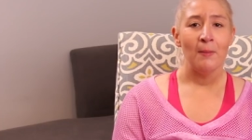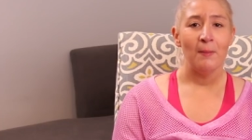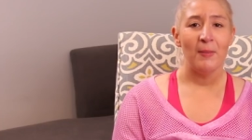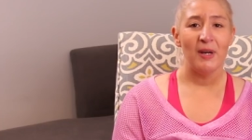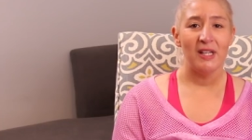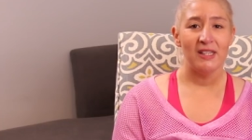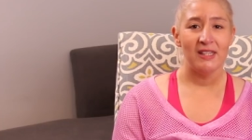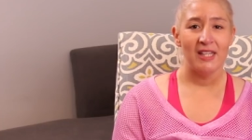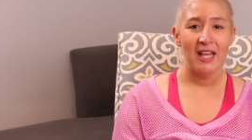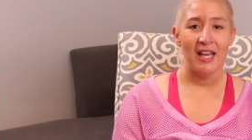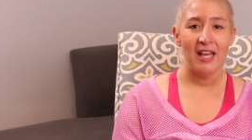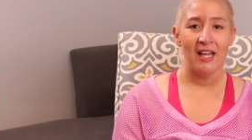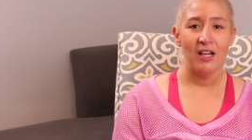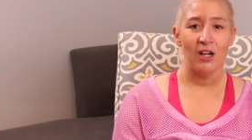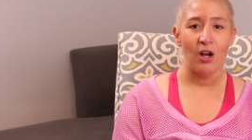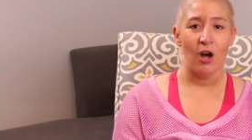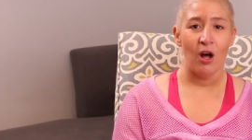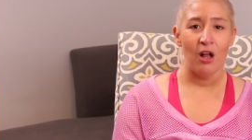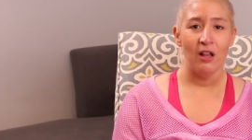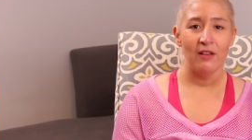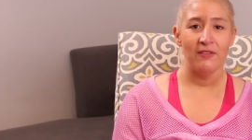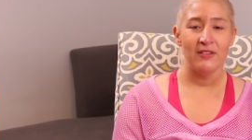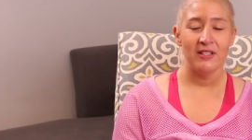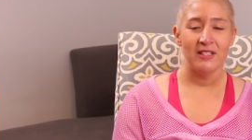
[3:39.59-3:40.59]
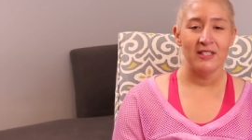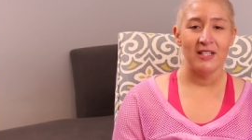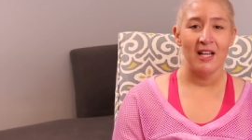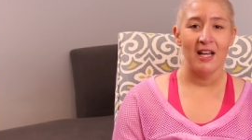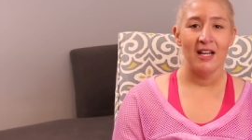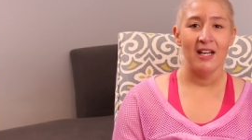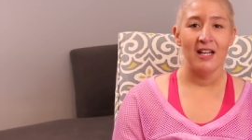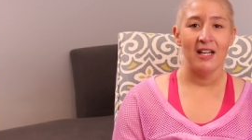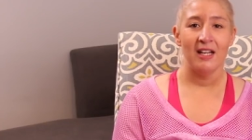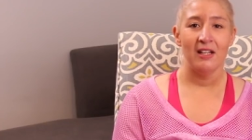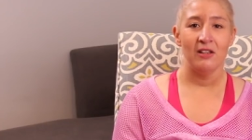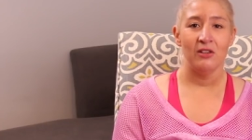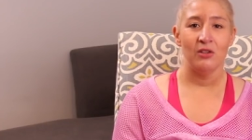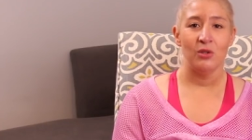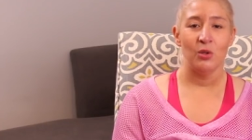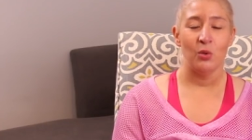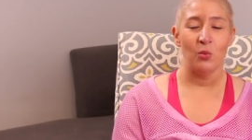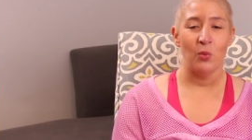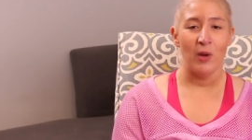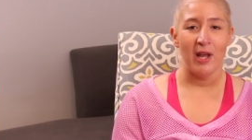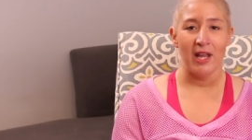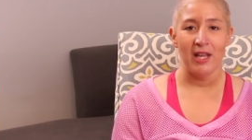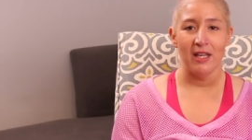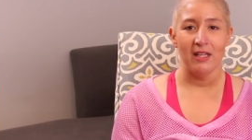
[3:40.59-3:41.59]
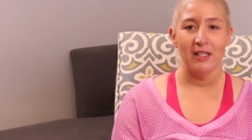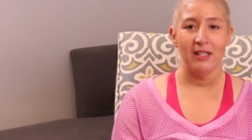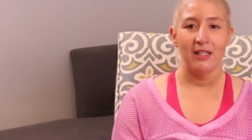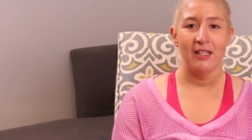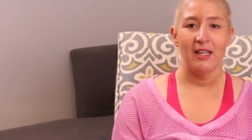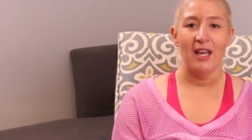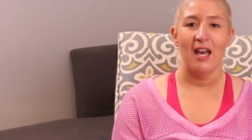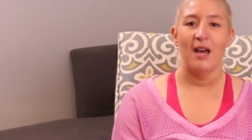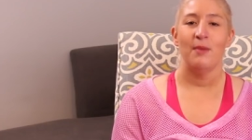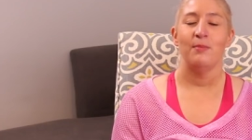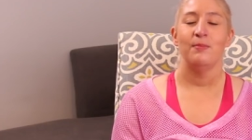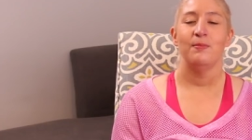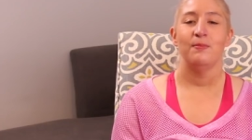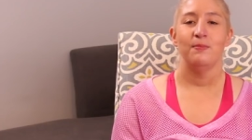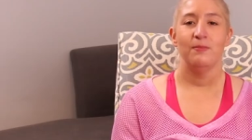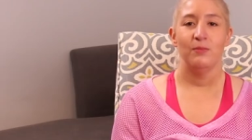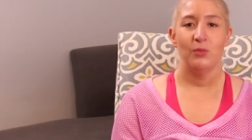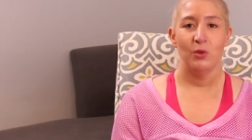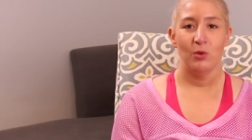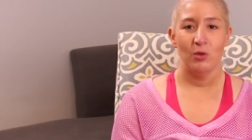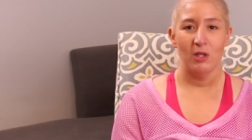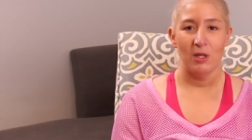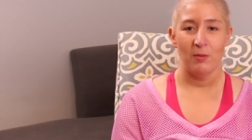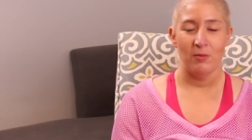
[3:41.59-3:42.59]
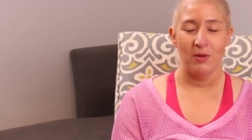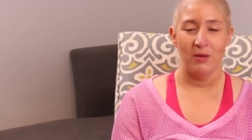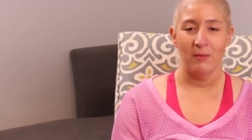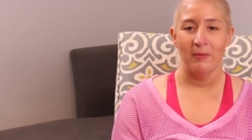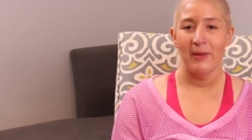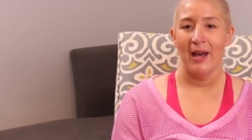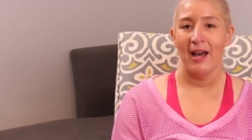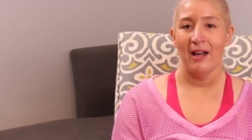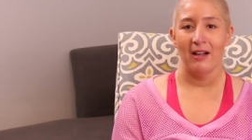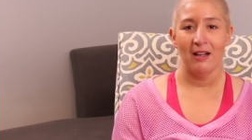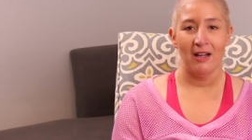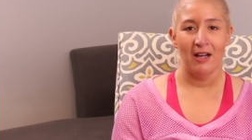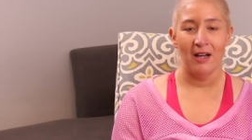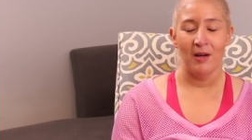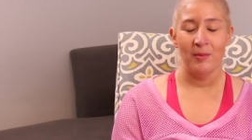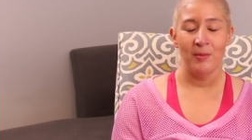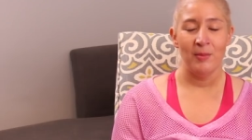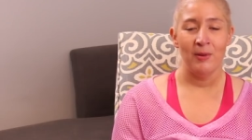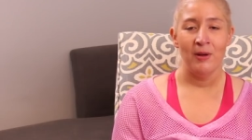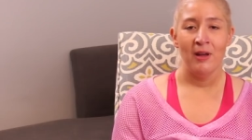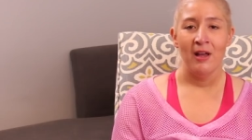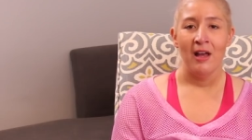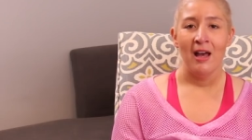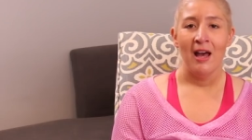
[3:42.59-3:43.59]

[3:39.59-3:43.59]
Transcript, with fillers: But then all of a sudden the weight kept creeping back up.